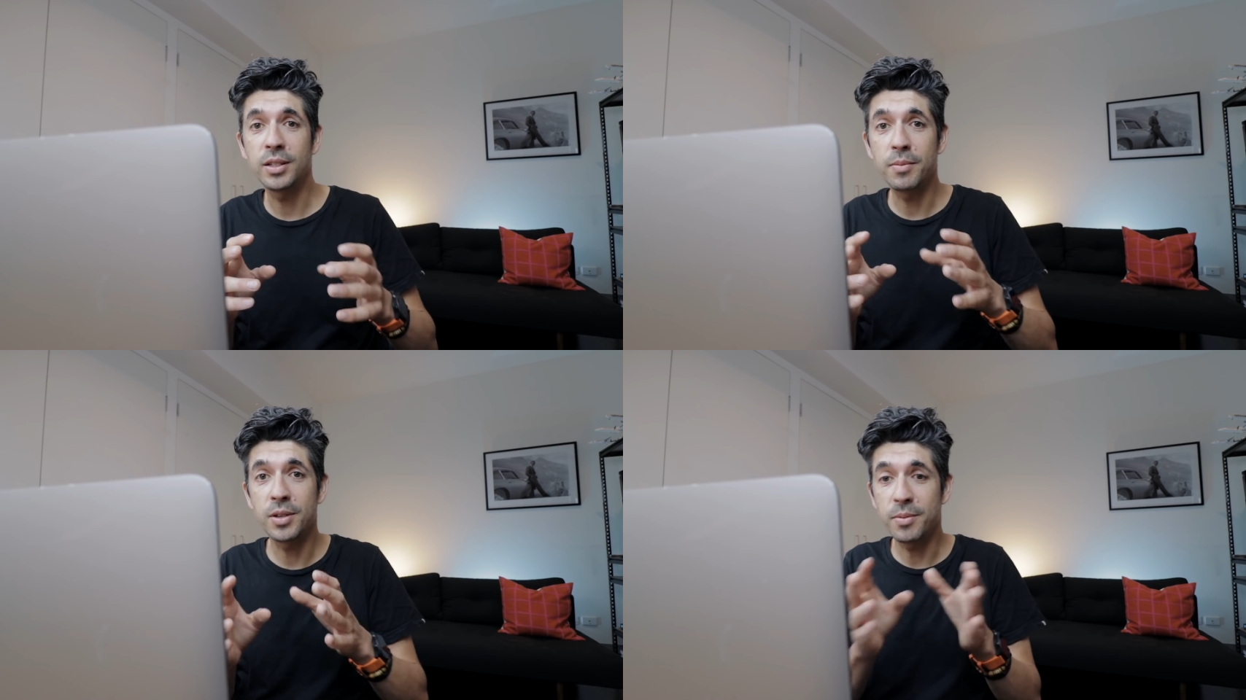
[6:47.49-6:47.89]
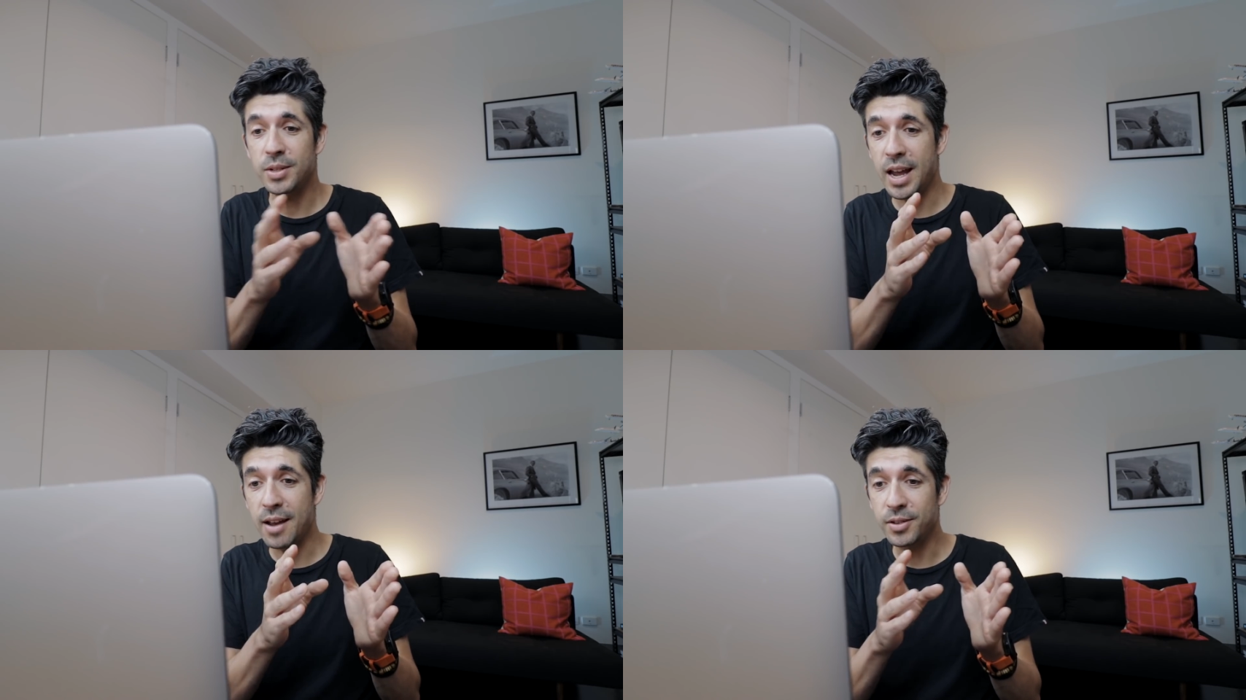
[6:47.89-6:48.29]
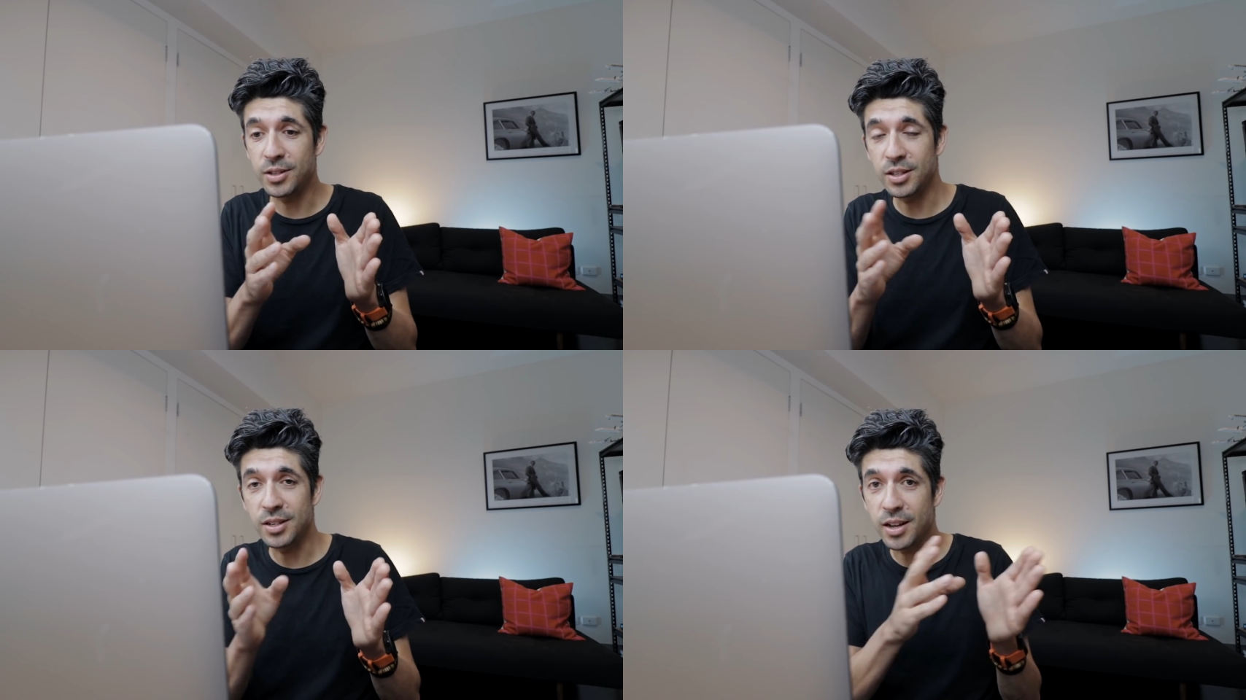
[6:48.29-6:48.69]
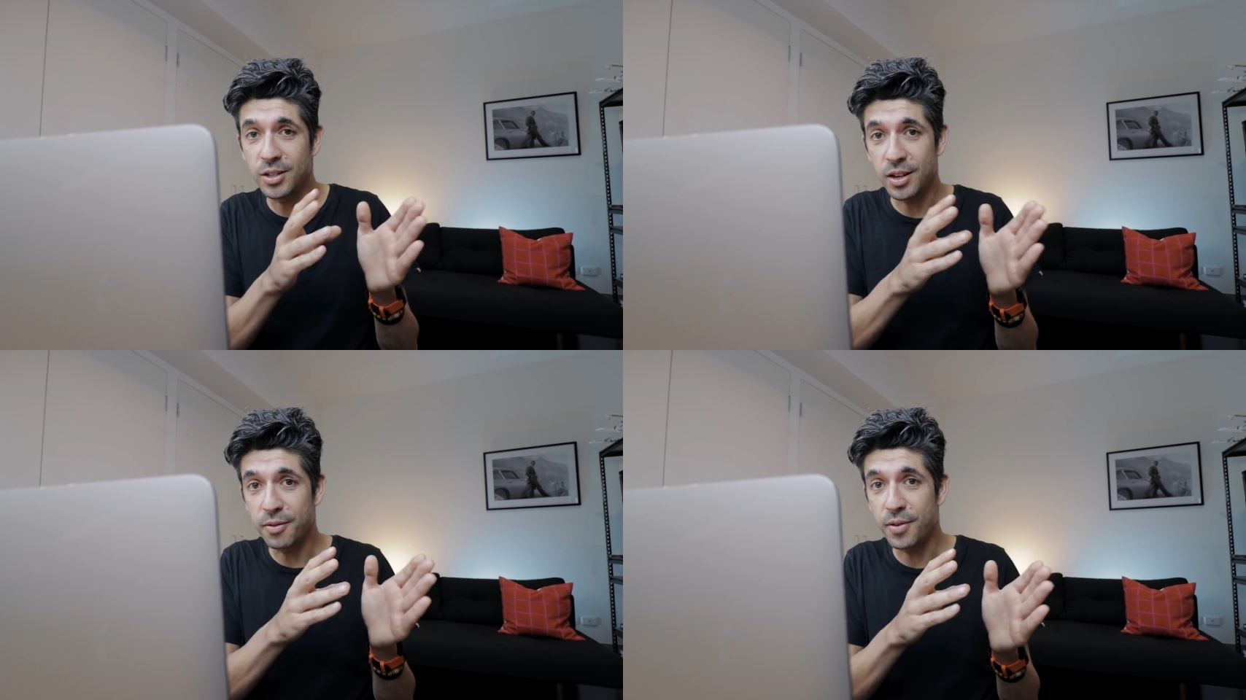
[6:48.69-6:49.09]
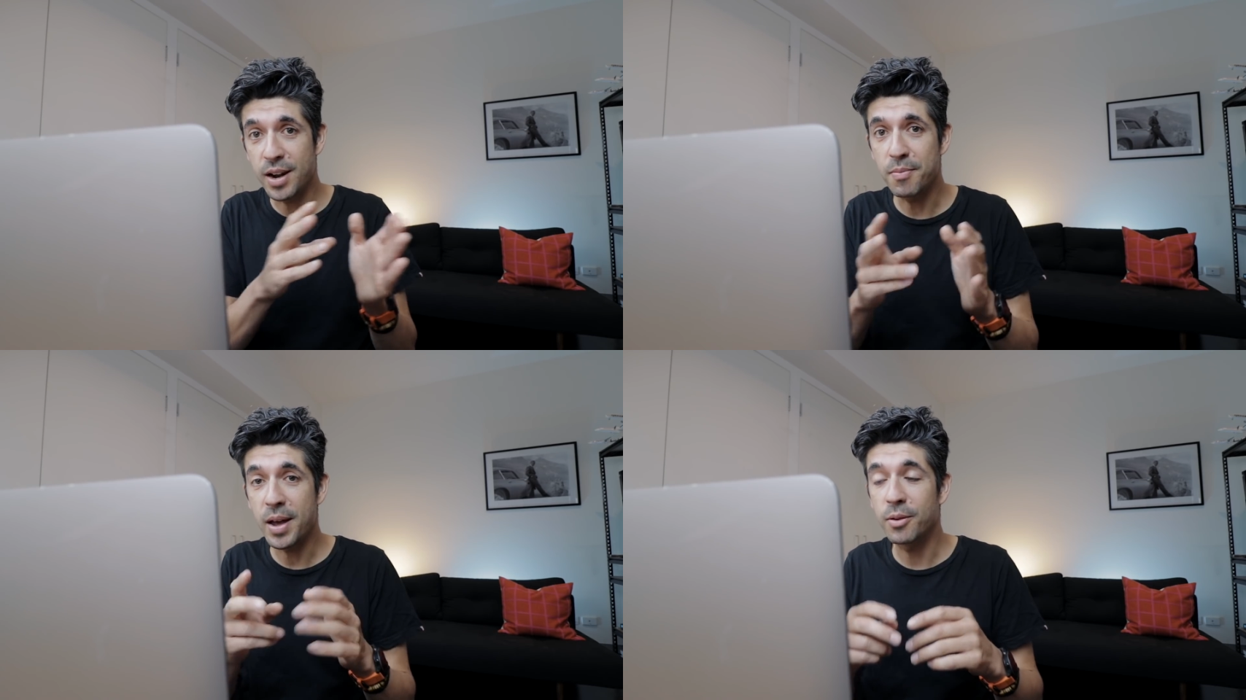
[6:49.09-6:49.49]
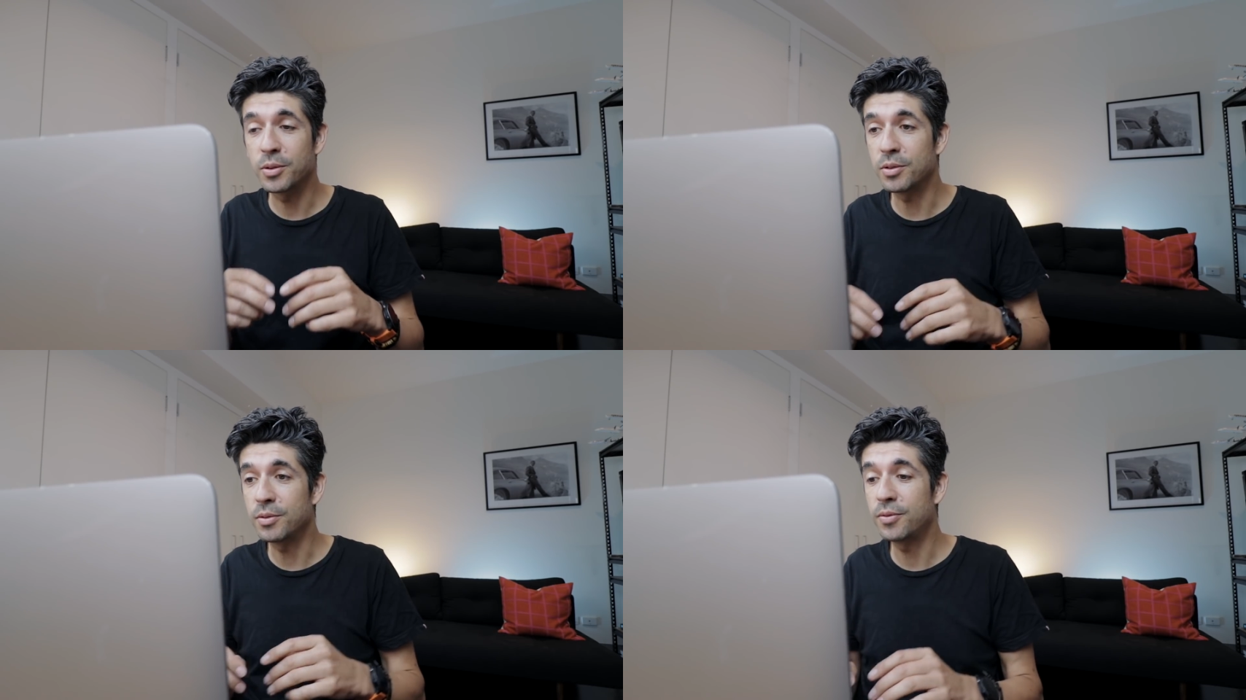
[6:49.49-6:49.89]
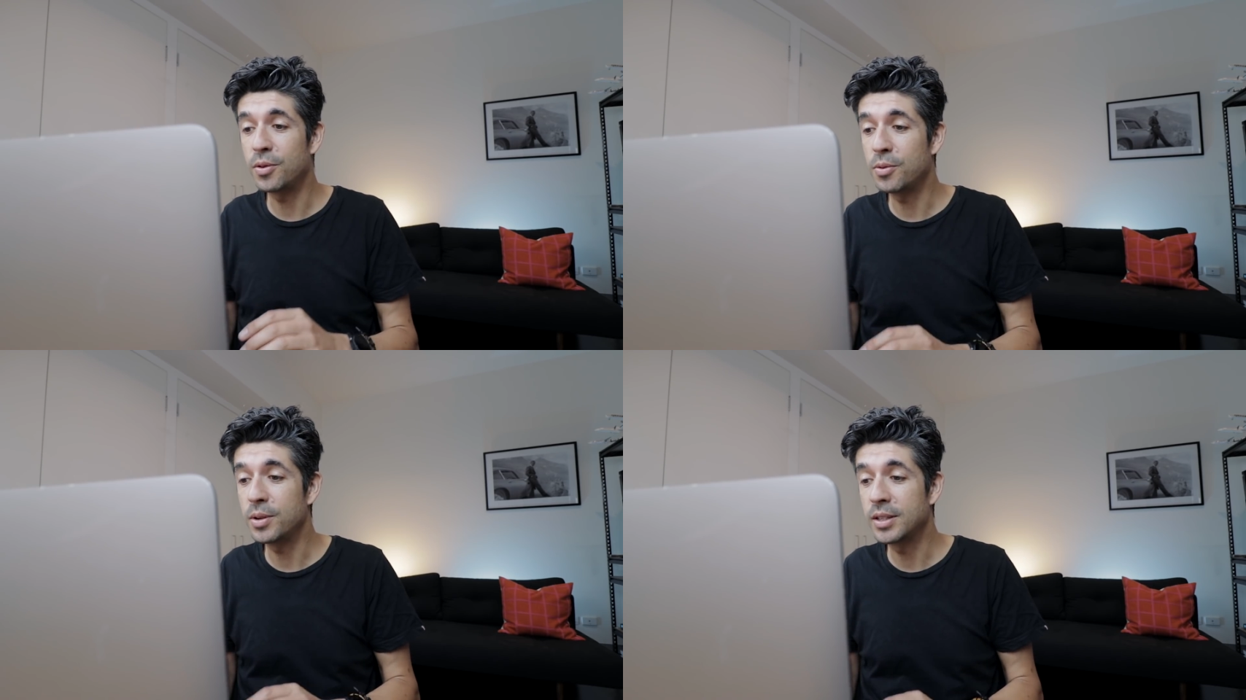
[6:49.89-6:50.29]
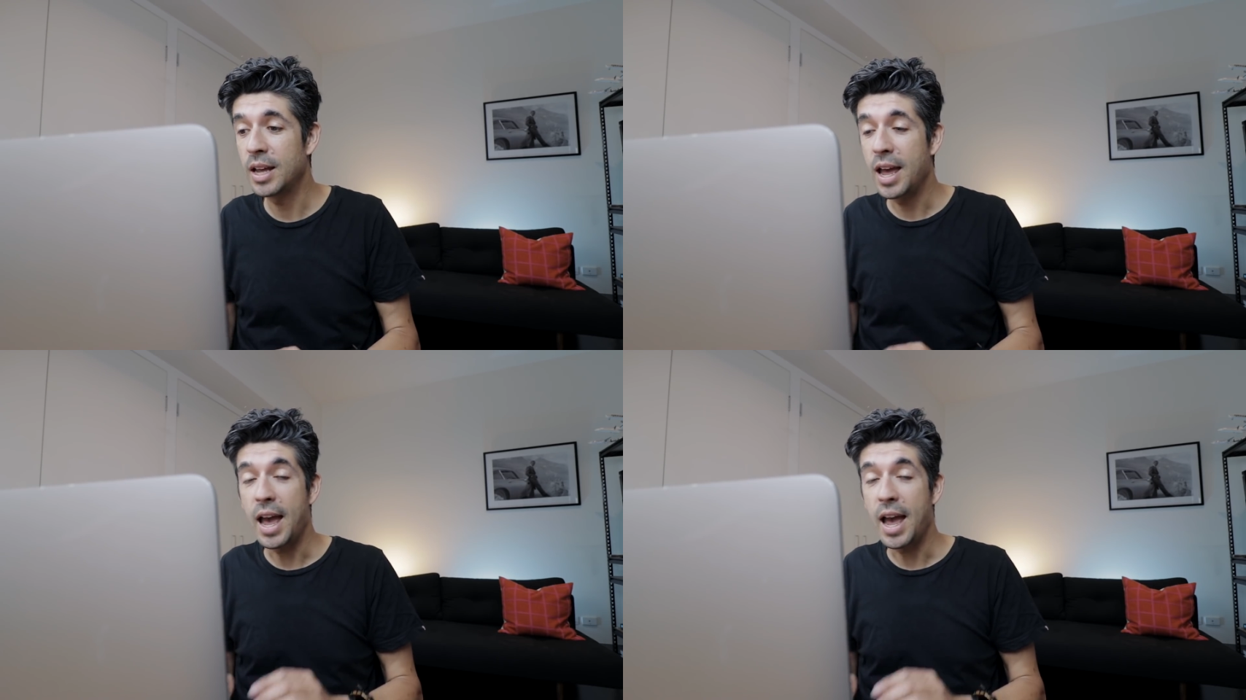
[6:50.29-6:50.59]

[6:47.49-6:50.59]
Sometimes you have to just nudge it a frame backwards or forwards.